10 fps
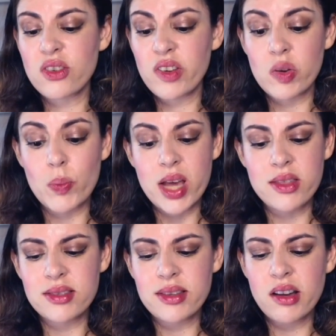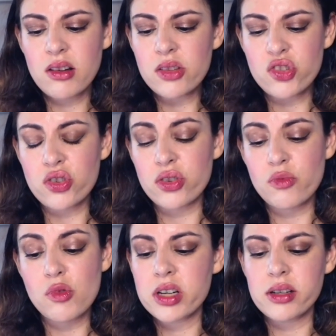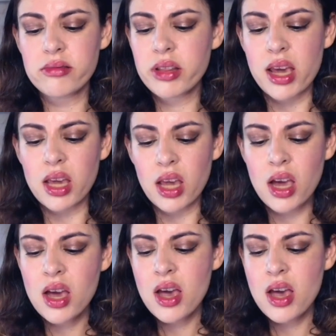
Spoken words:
by this like culture war thing,